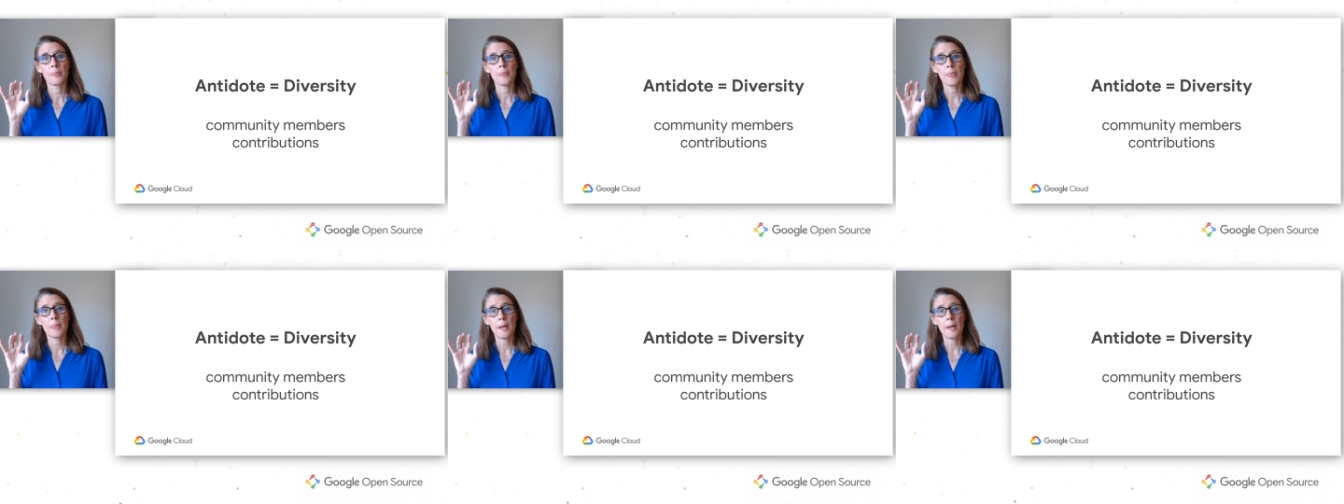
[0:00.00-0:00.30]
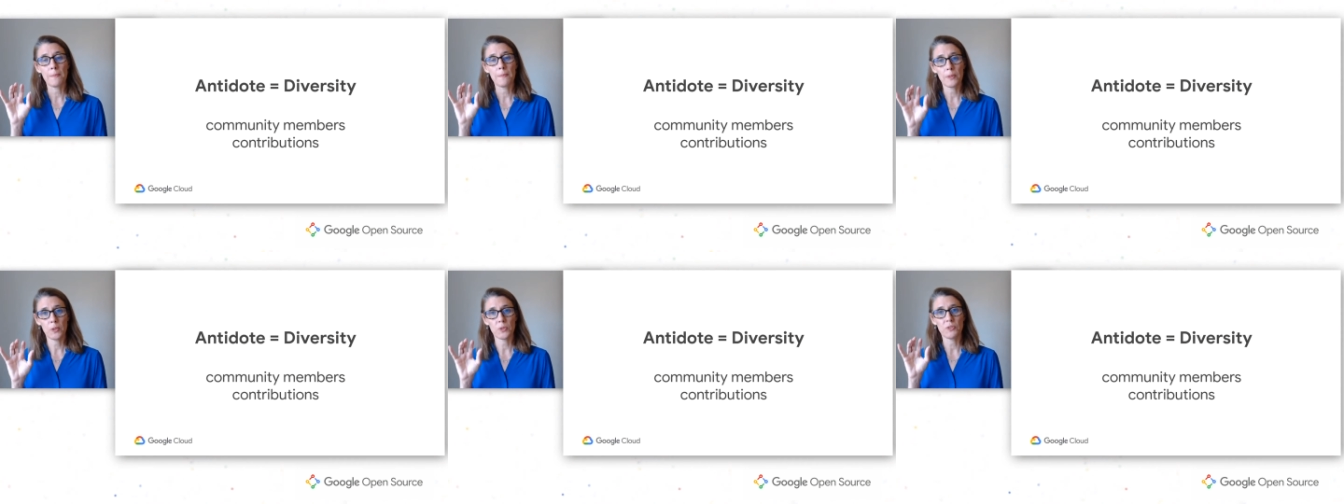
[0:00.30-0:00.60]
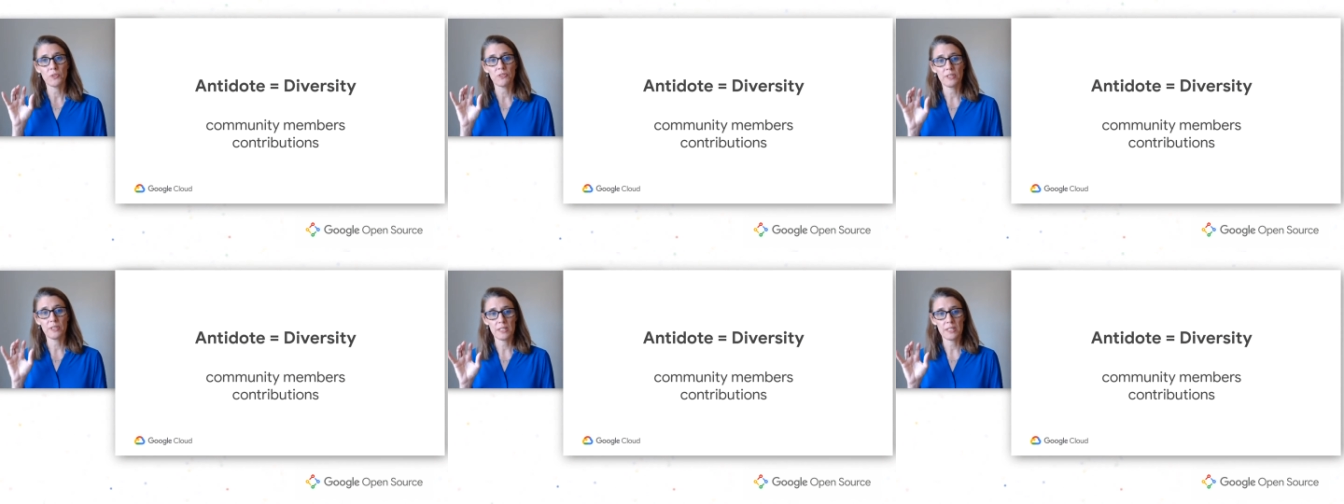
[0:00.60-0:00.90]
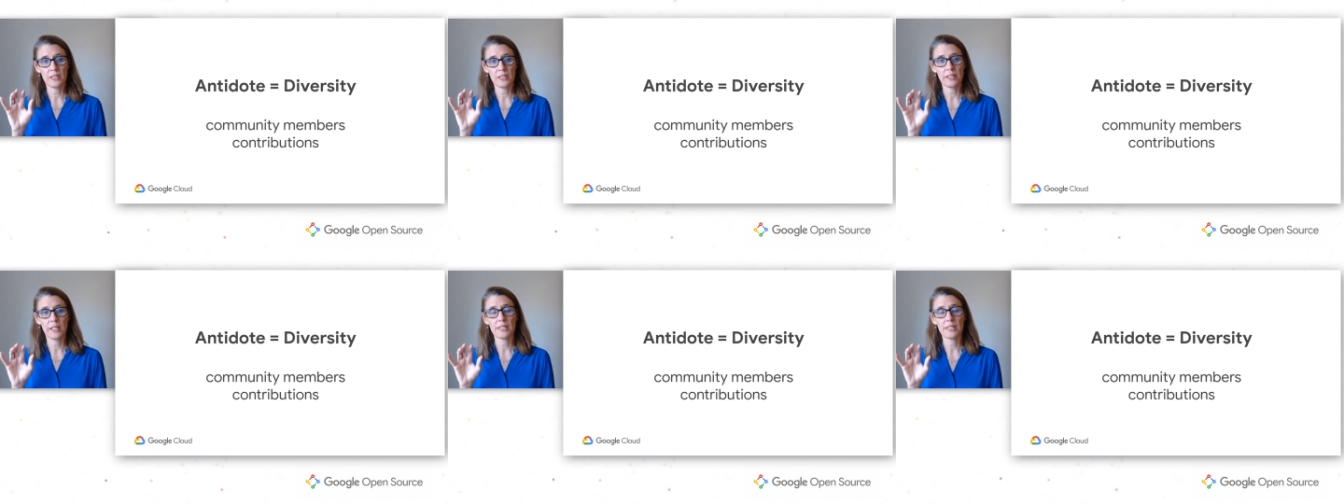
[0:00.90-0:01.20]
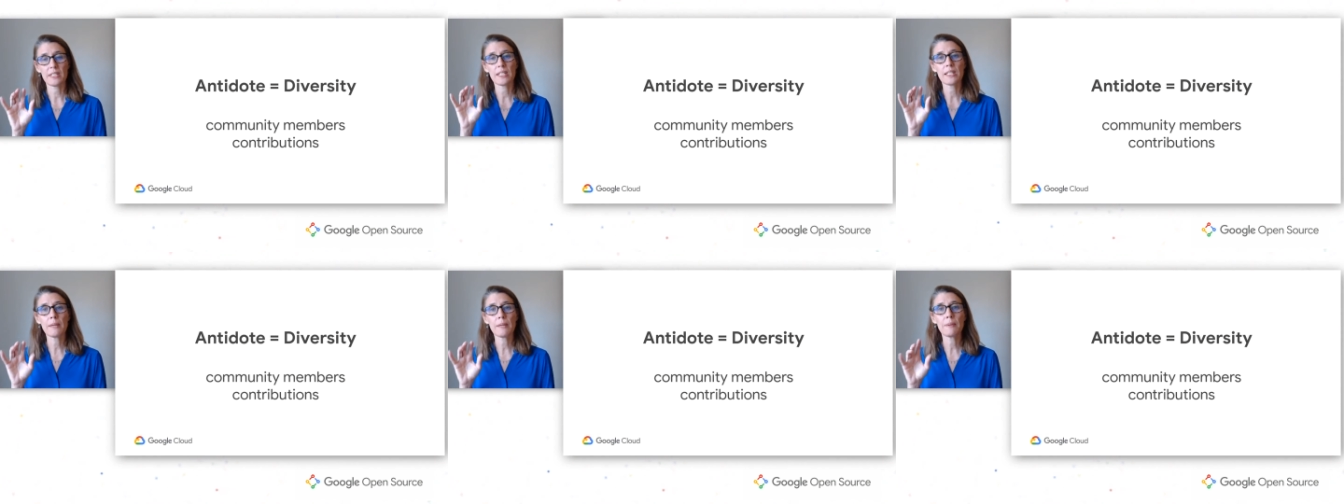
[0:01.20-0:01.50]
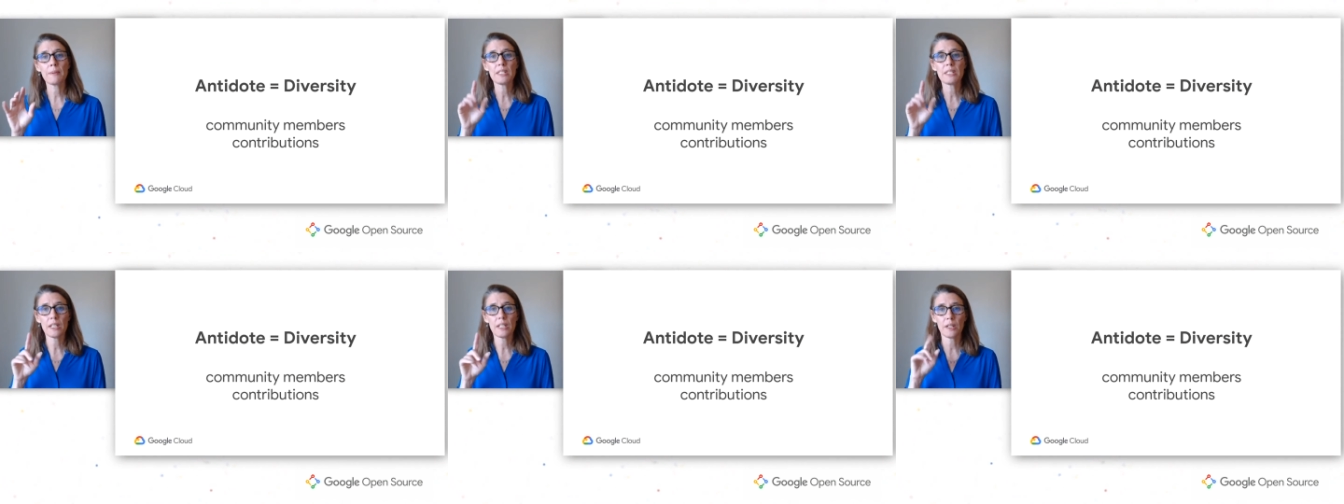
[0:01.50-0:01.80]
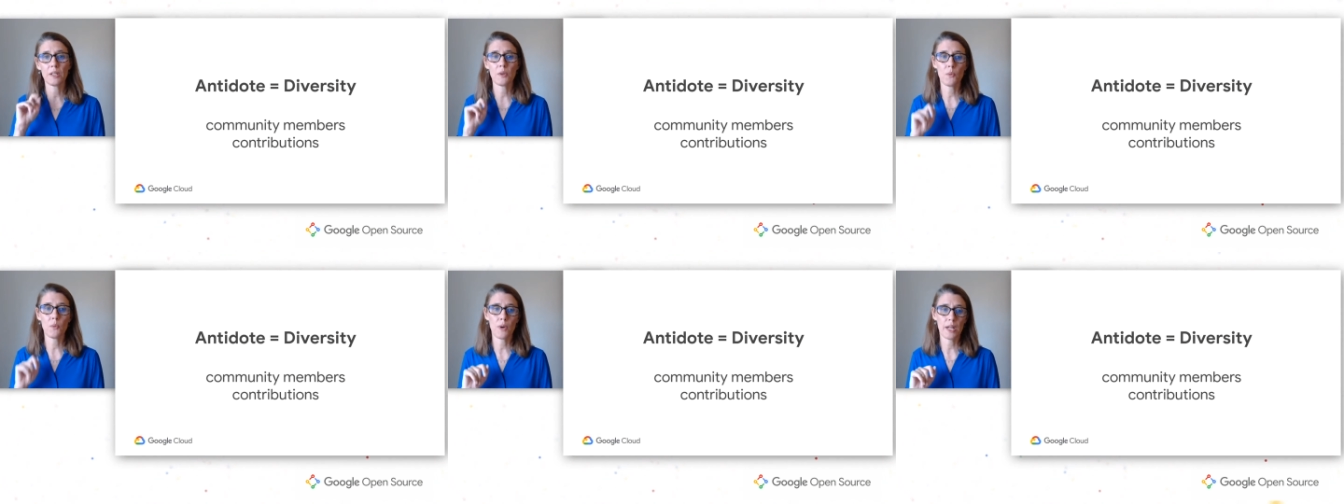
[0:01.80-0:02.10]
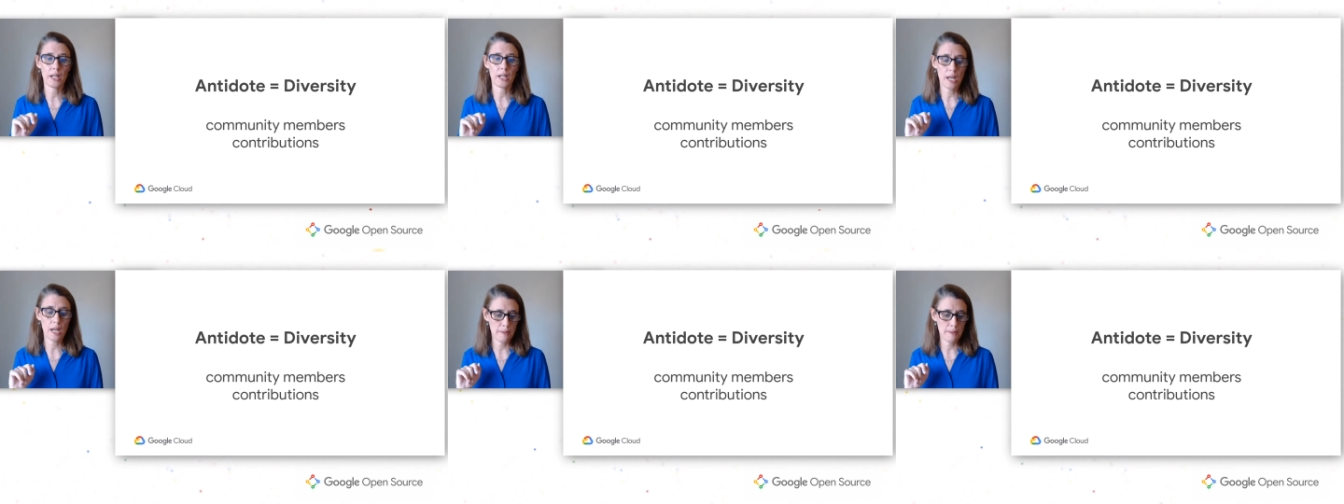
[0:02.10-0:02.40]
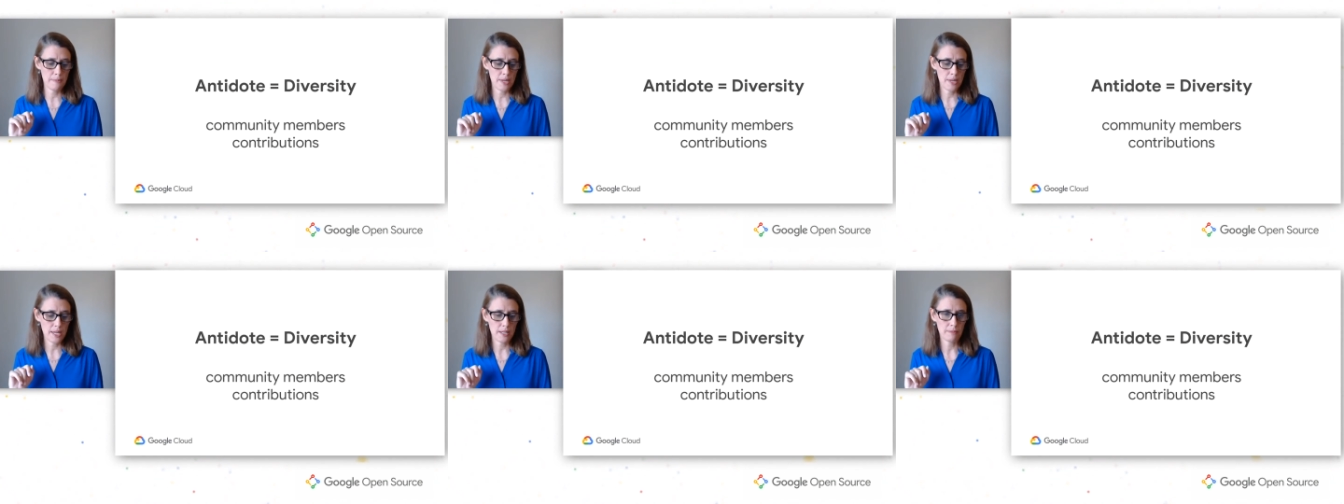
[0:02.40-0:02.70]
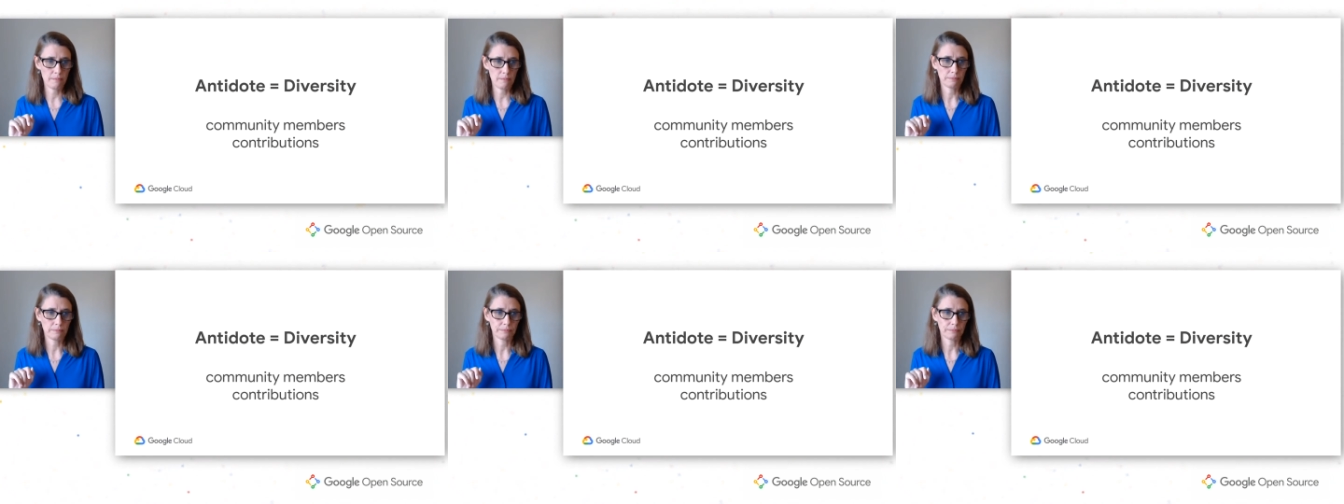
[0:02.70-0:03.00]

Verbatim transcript: that builds resilience. And let me tell you what I mean.